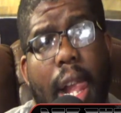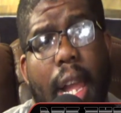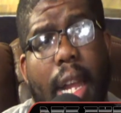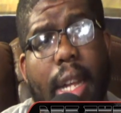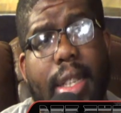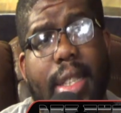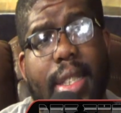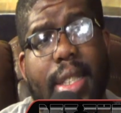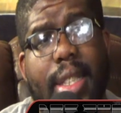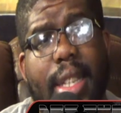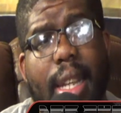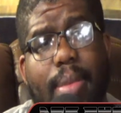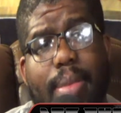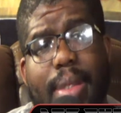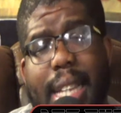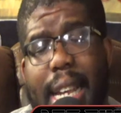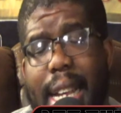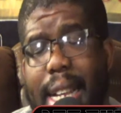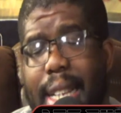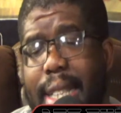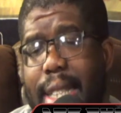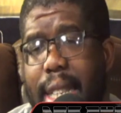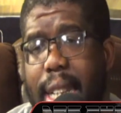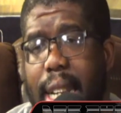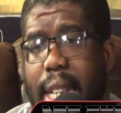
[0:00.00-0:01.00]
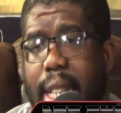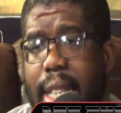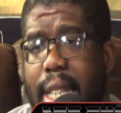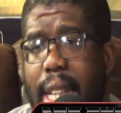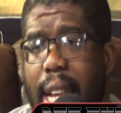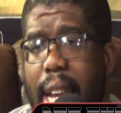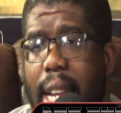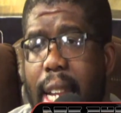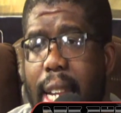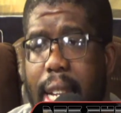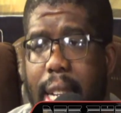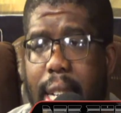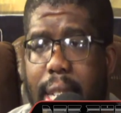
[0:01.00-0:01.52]
Sometimes it ain't
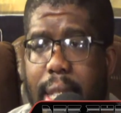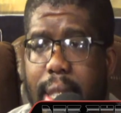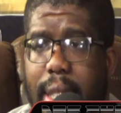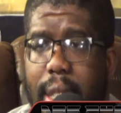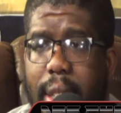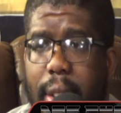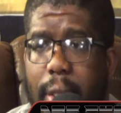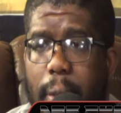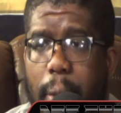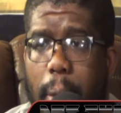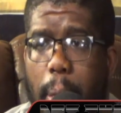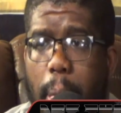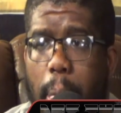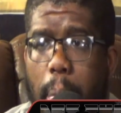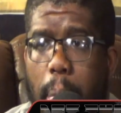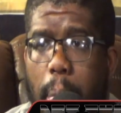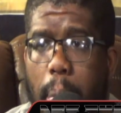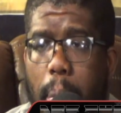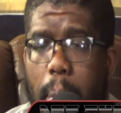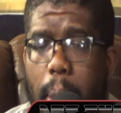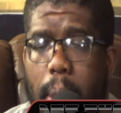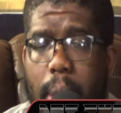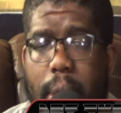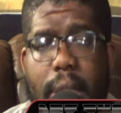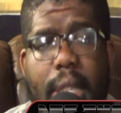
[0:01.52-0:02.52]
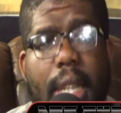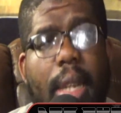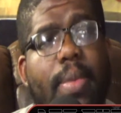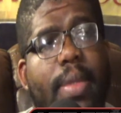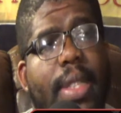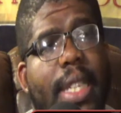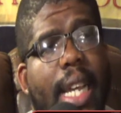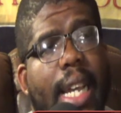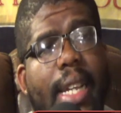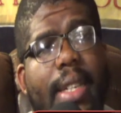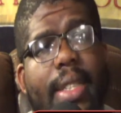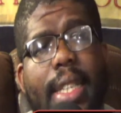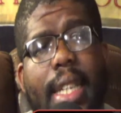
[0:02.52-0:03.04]
that easy.
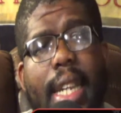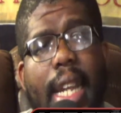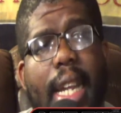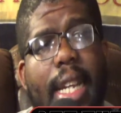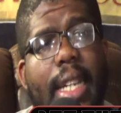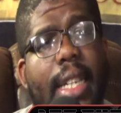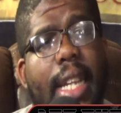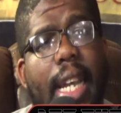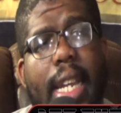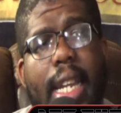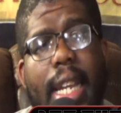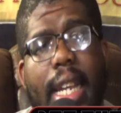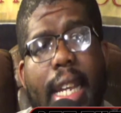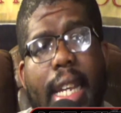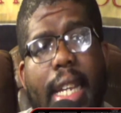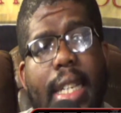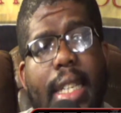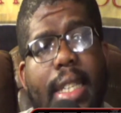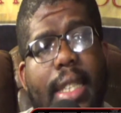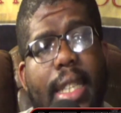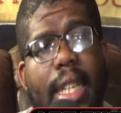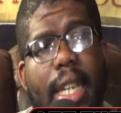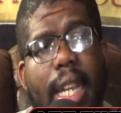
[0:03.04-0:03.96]
Sometimes it ain't that easy.